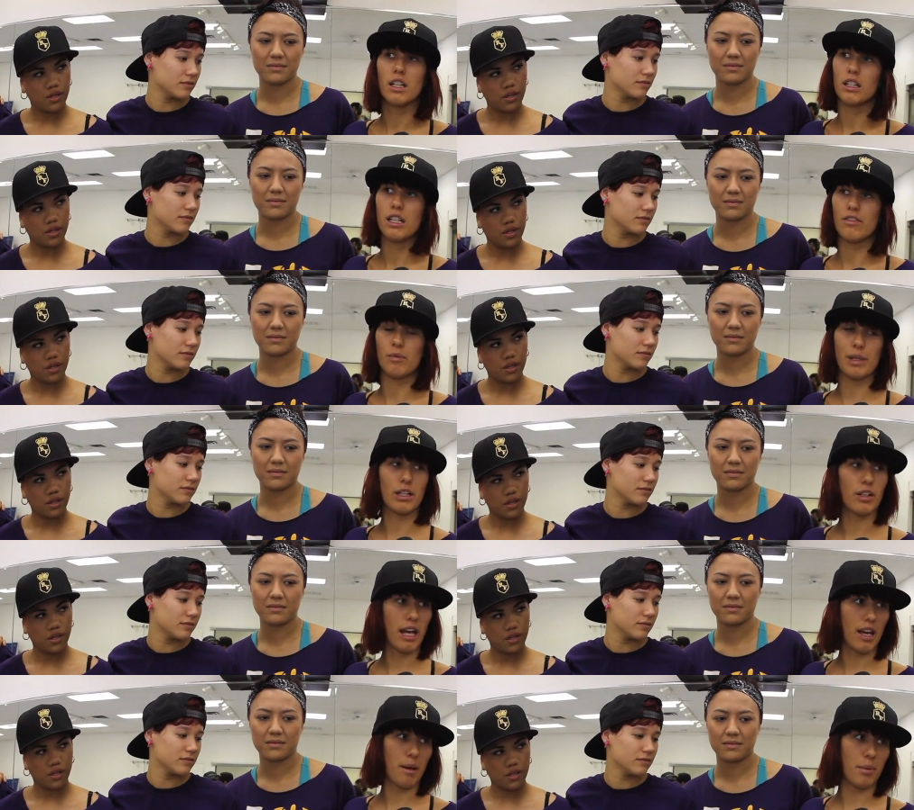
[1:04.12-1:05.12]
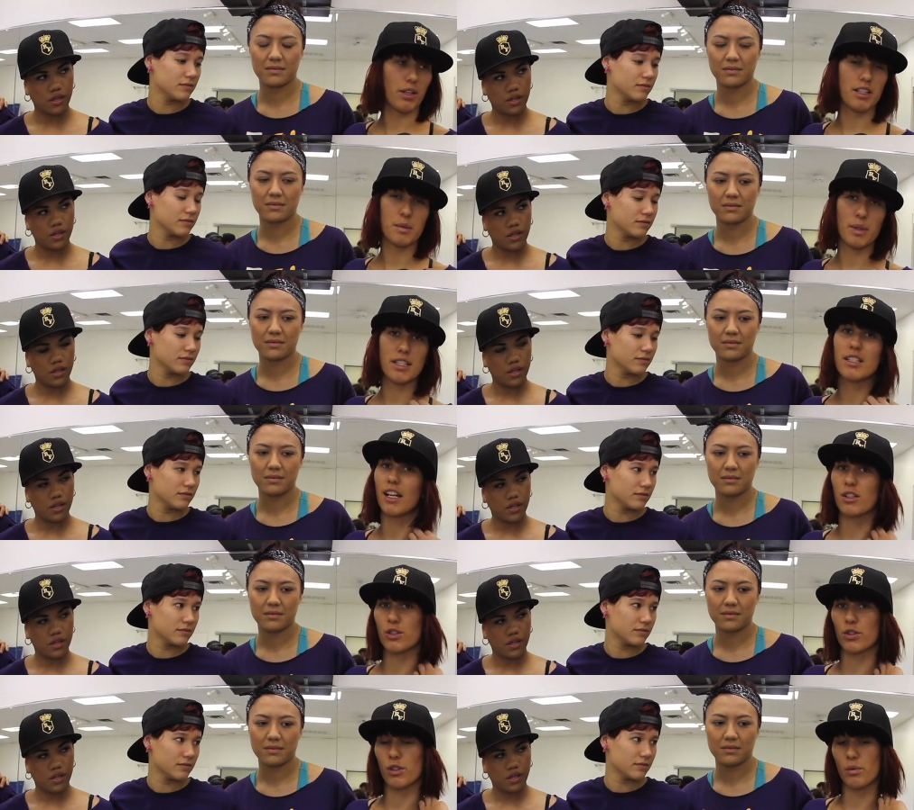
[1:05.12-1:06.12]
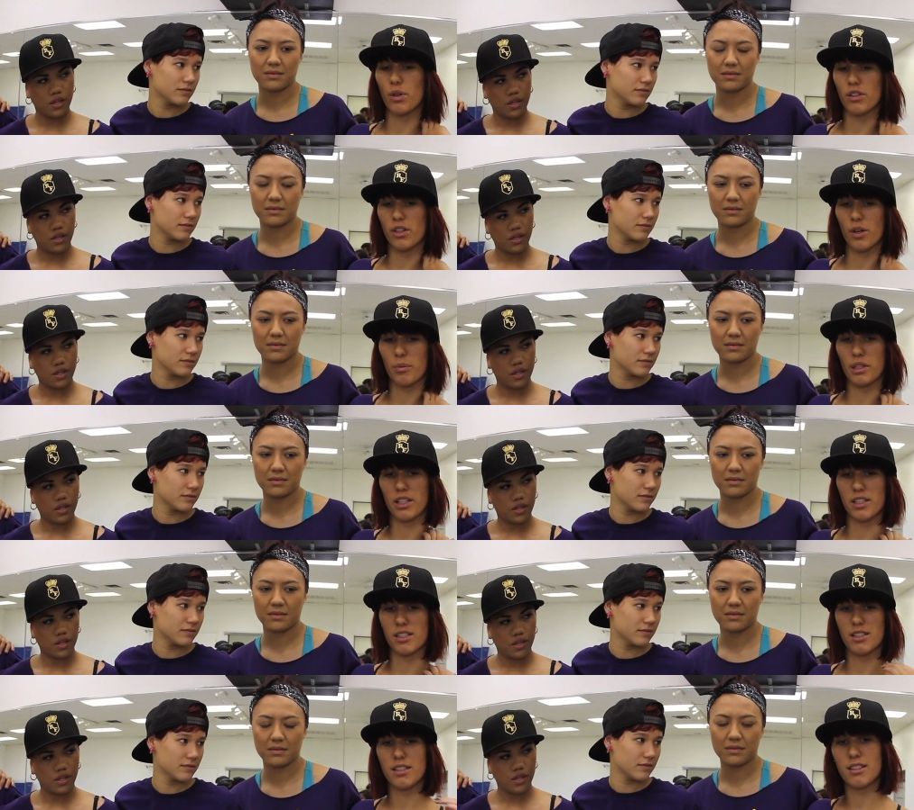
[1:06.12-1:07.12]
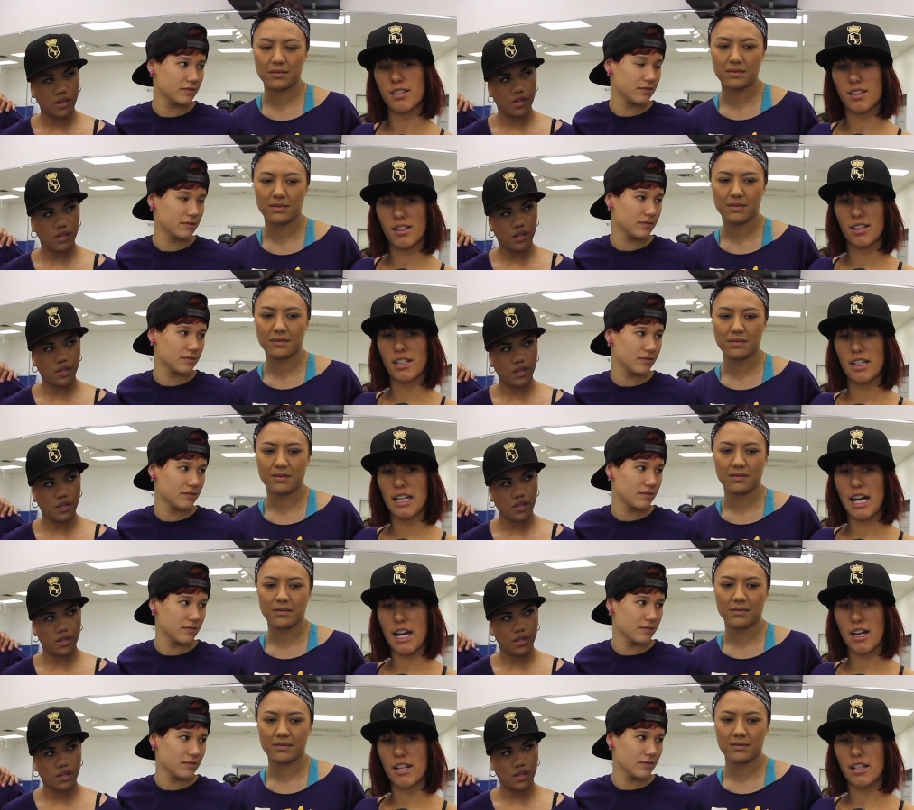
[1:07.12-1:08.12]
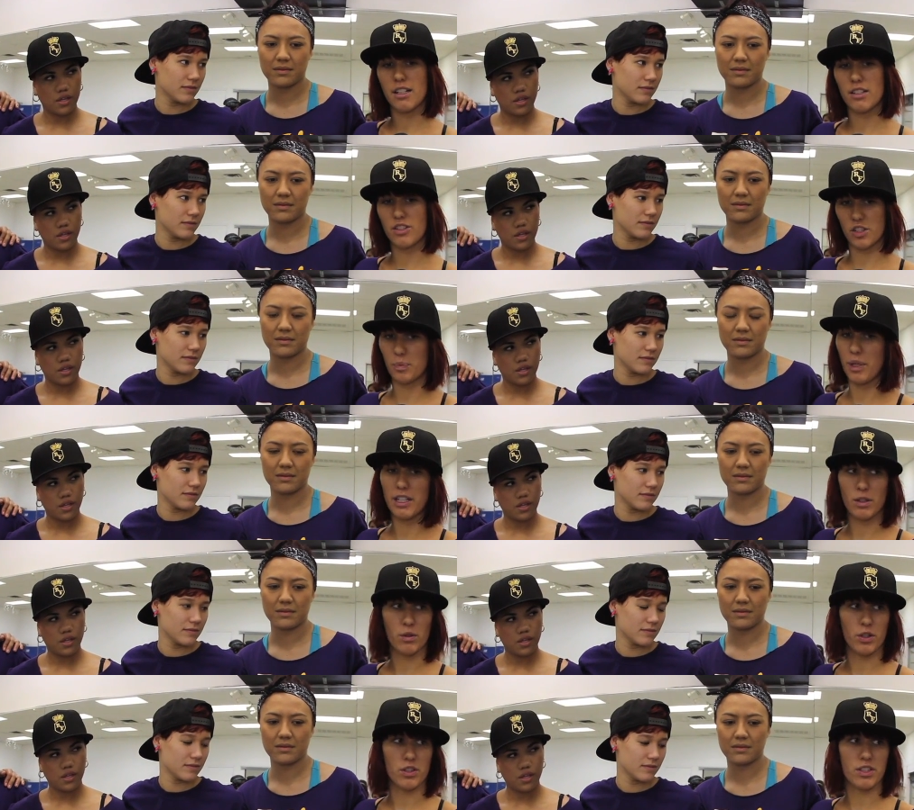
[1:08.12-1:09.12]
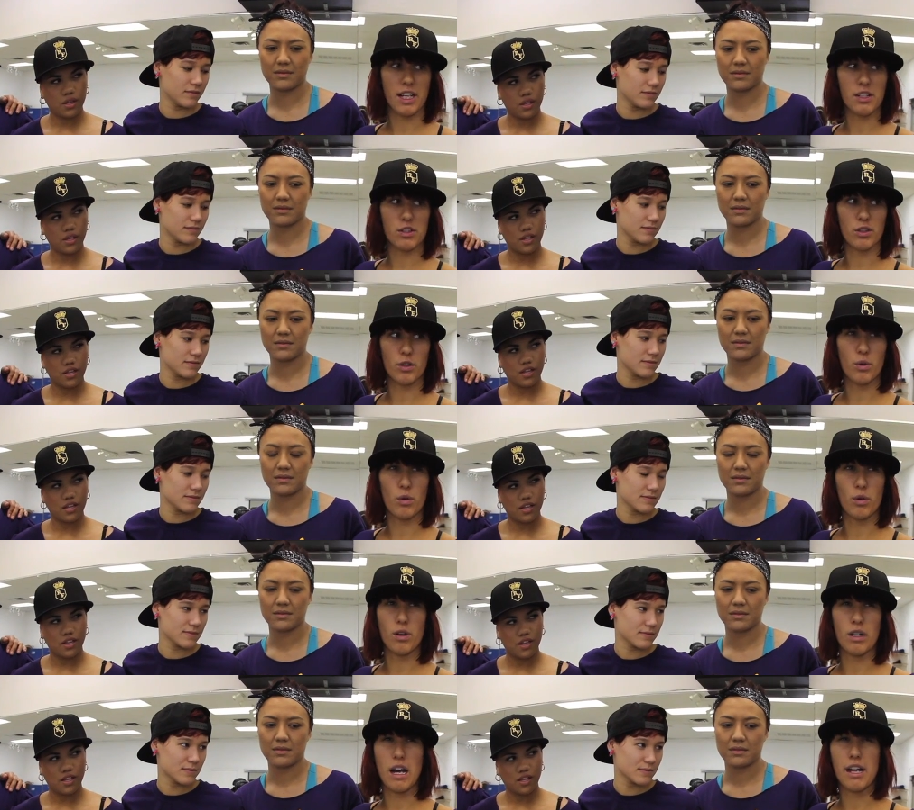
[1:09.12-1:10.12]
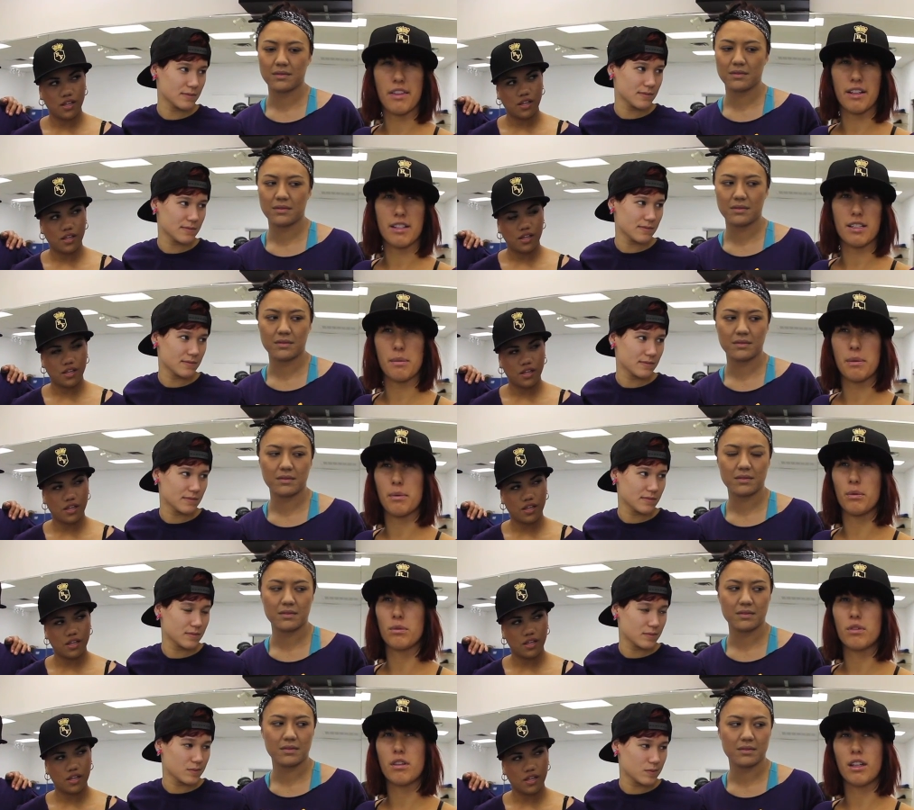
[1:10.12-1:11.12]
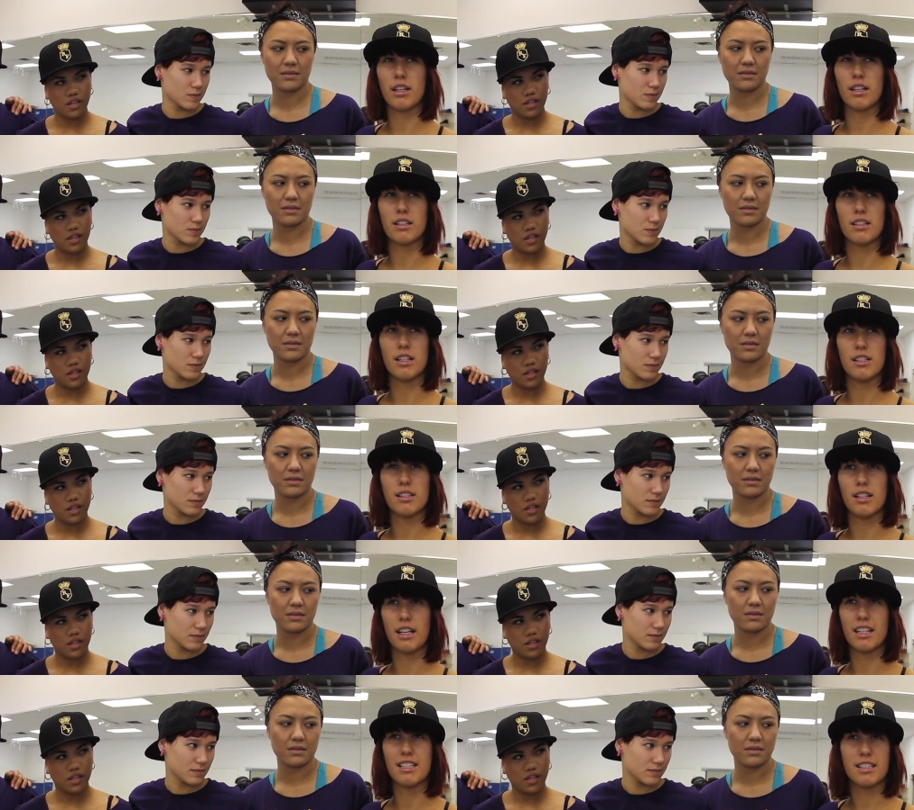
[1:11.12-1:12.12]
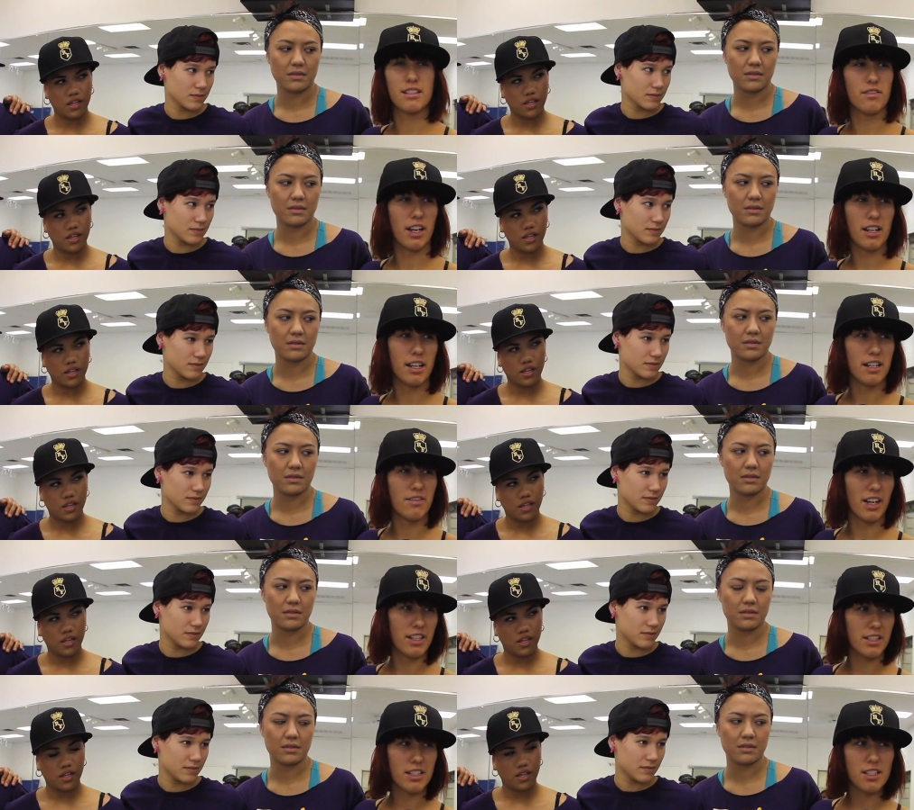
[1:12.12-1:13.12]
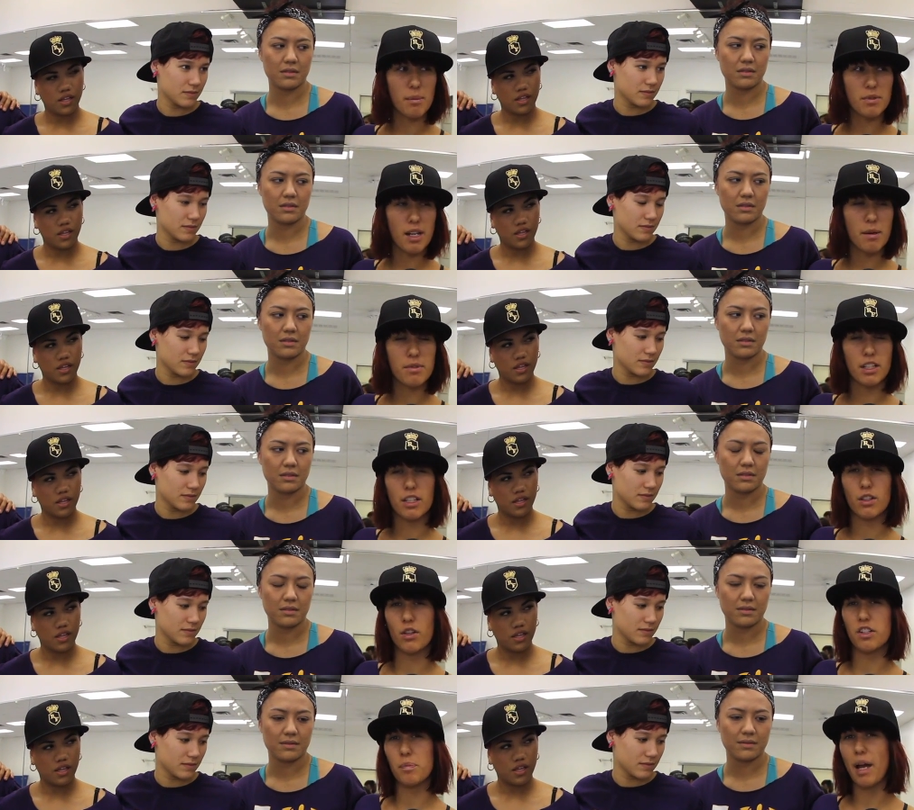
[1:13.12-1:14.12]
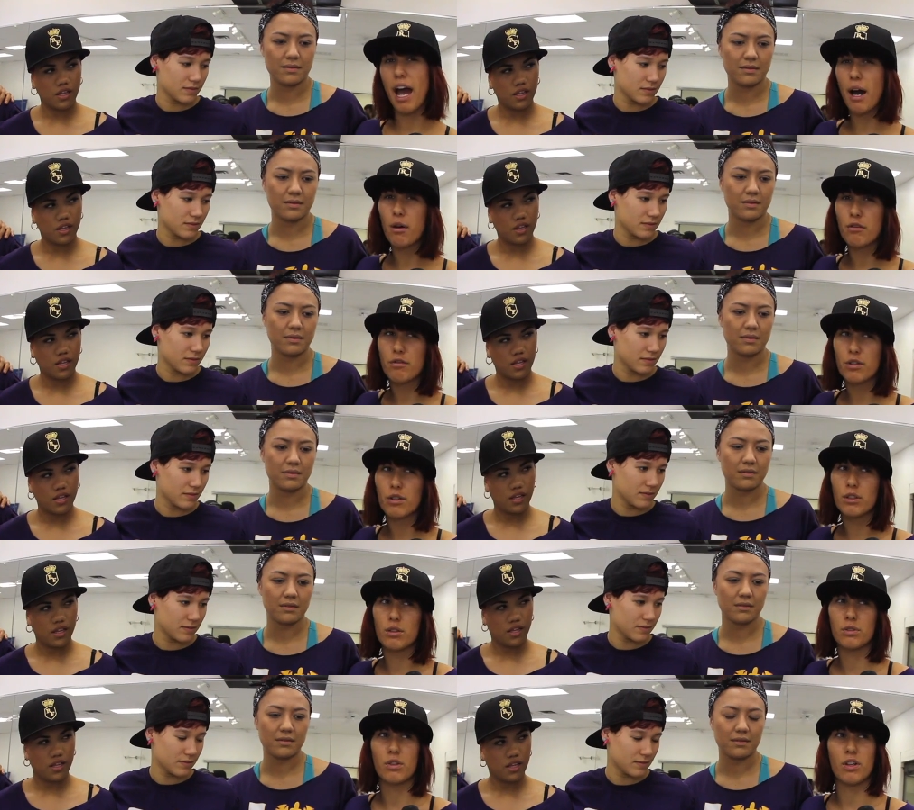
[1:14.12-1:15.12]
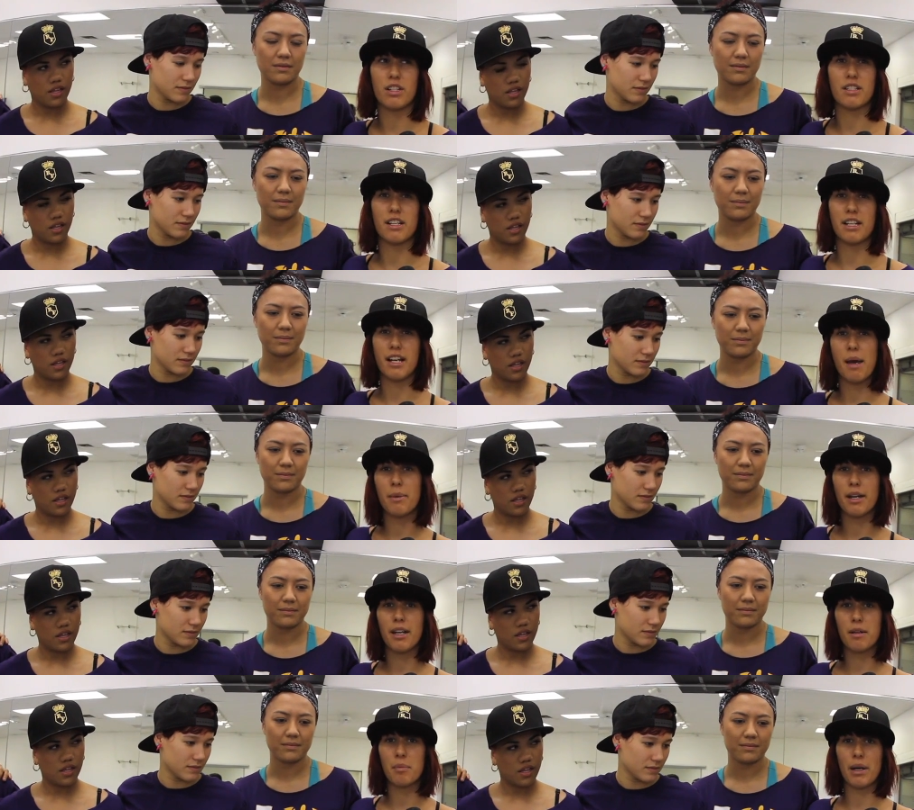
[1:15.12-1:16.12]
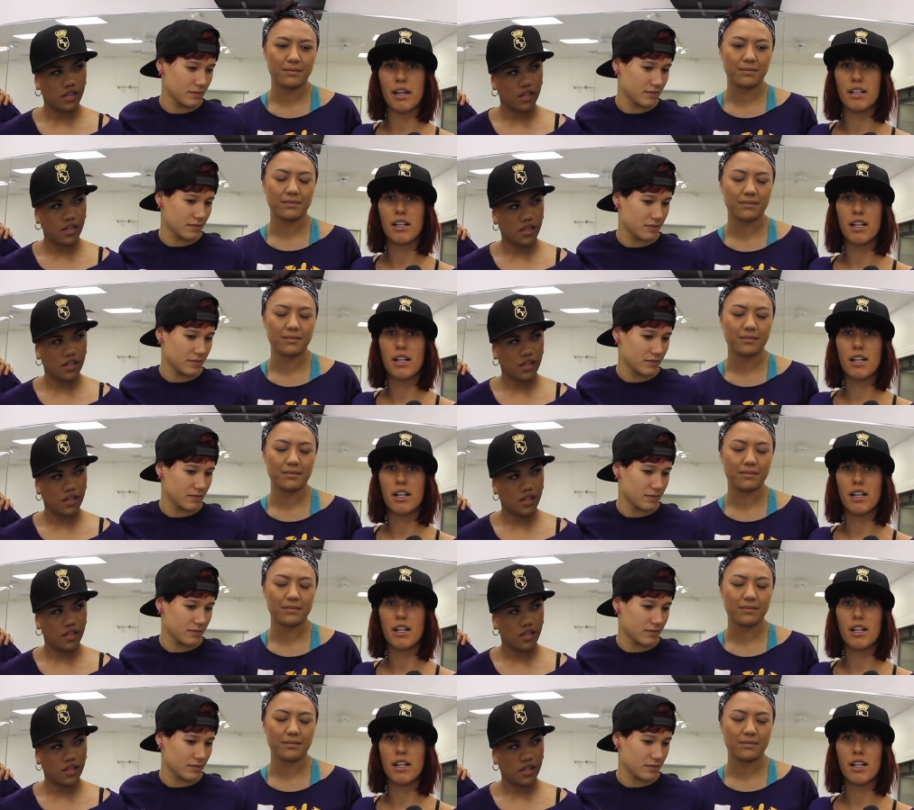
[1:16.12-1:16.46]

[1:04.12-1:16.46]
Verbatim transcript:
Speaker 1: even being on America's Best Dance Crew and whatnot because just being an all-girls dance crew, well, I think some people think it is like a disadvantage sometimes, like not as powerful or not as dynamic, but